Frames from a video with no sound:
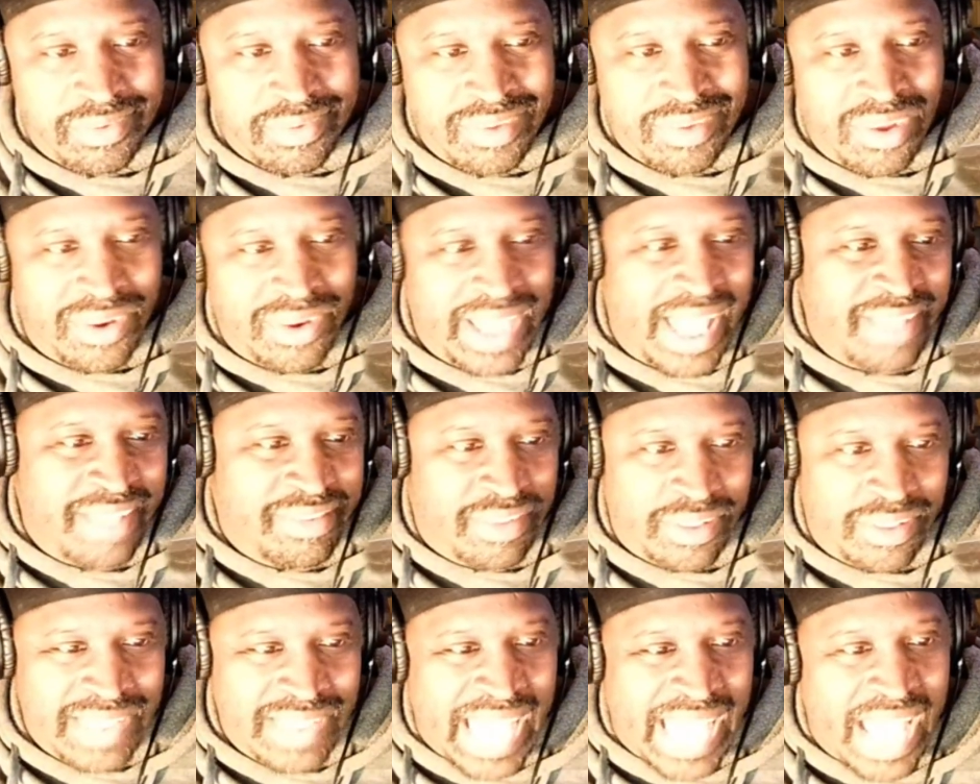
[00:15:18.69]
So
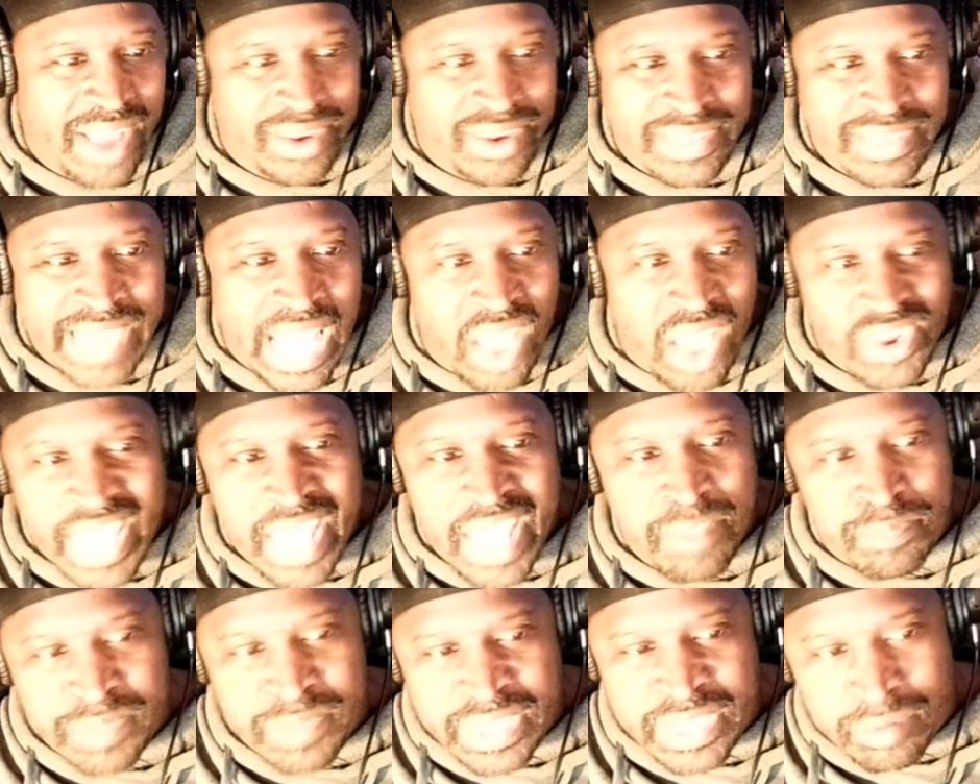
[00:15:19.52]
that's not, now
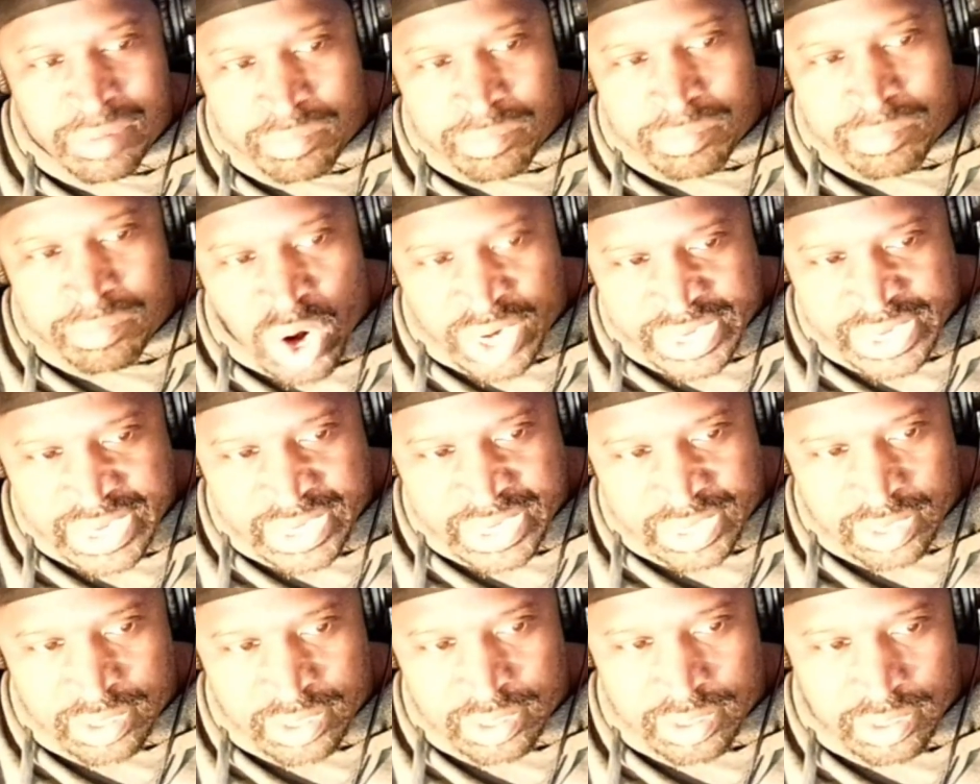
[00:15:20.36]
that's being
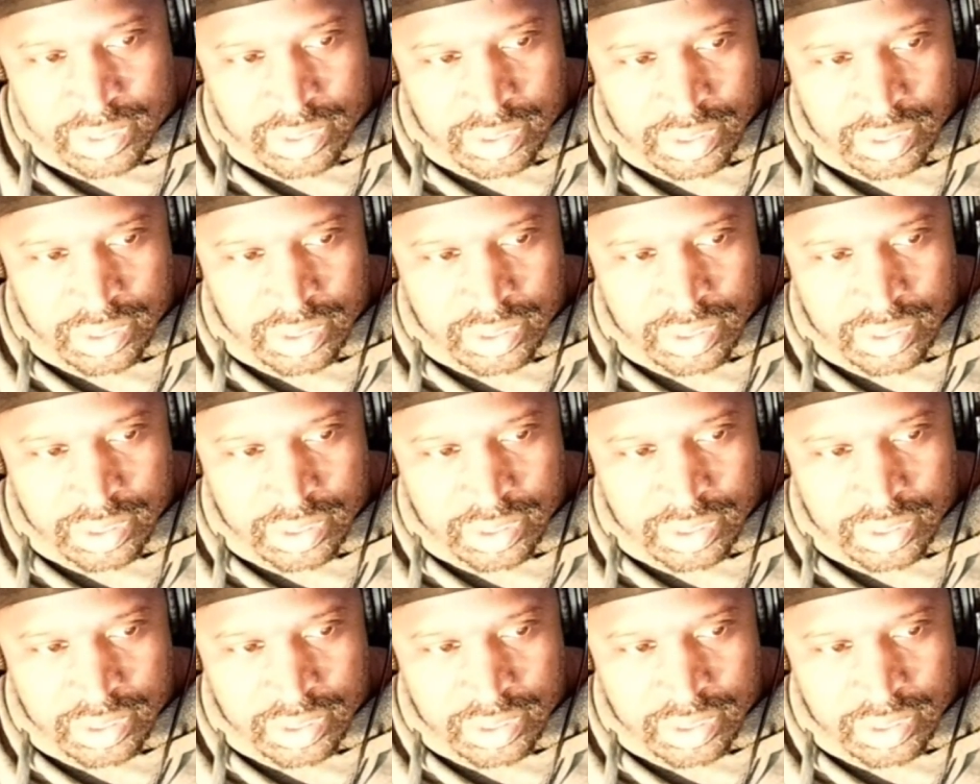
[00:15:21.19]
marketed.